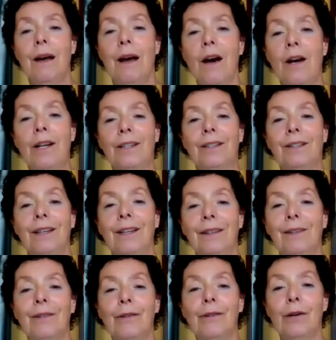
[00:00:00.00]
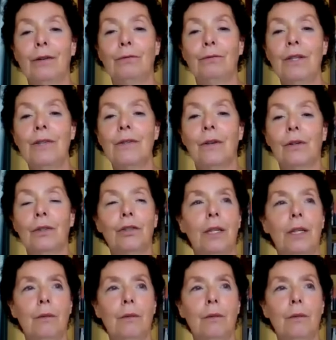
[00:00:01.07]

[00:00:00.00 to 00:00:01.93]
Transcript: heart and to our research.